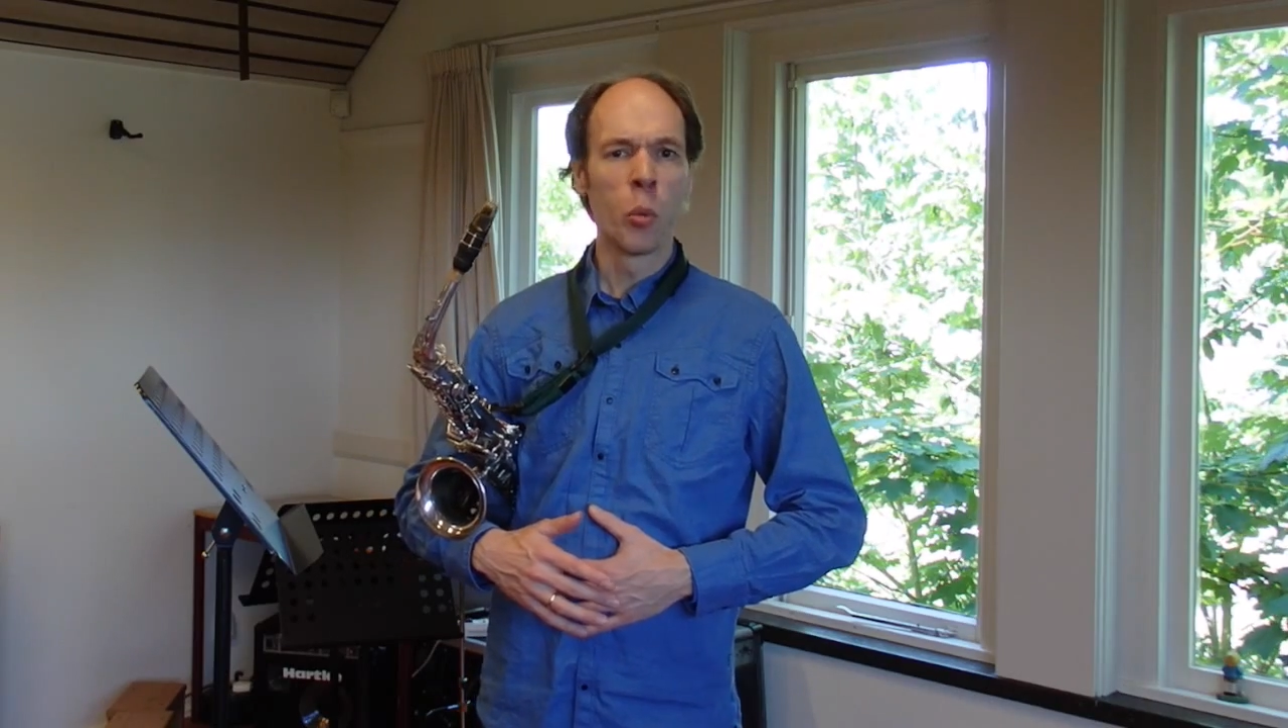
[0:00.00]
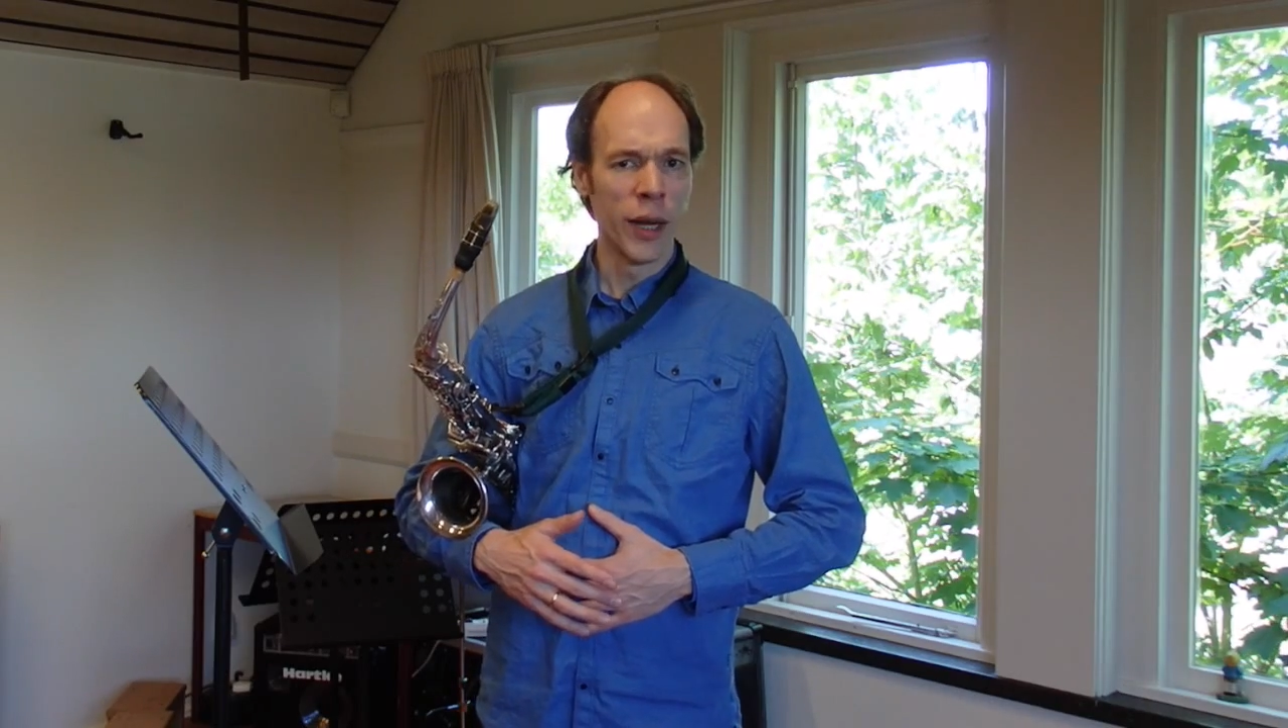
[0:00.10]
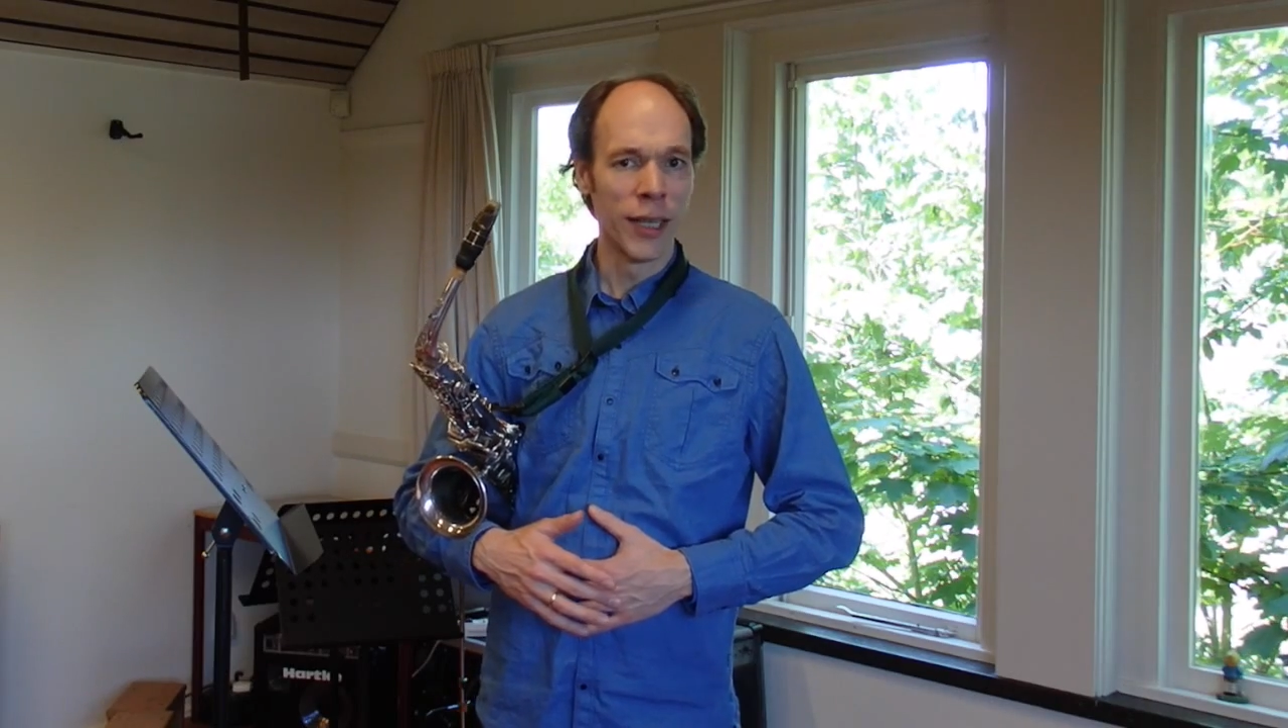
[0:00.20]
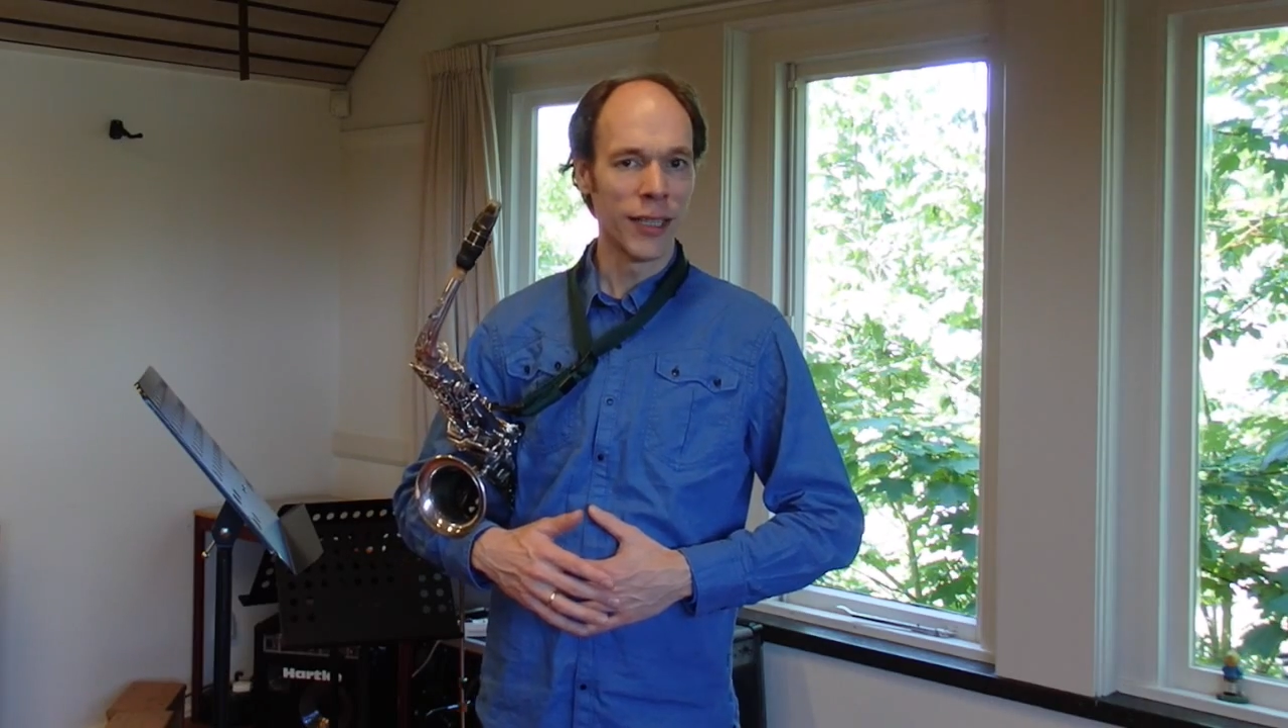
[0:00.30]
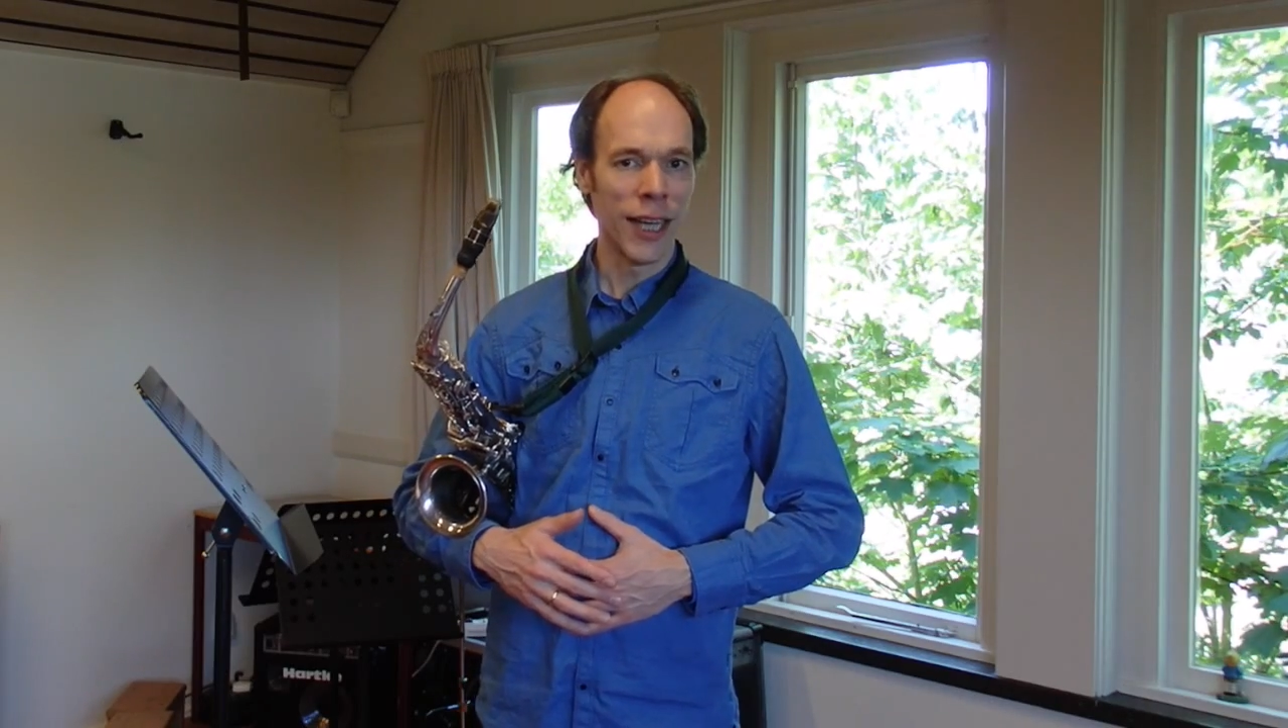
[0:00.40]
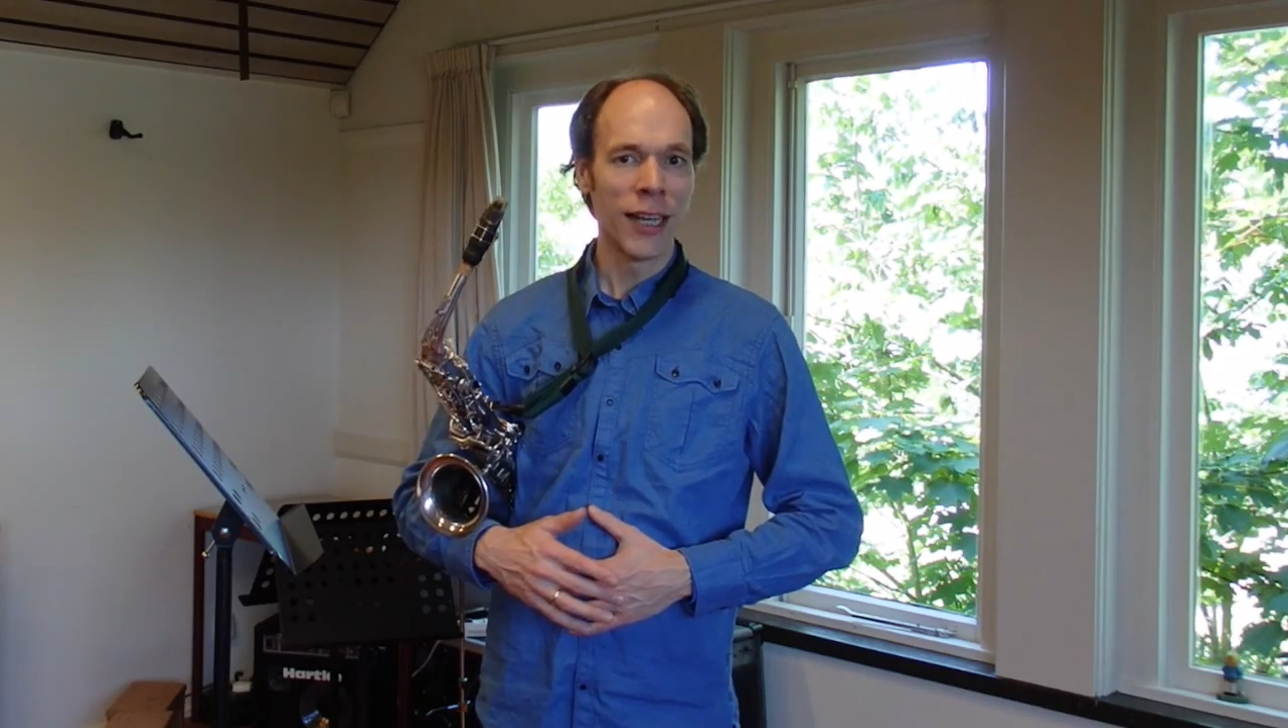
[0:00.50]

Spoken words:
weird,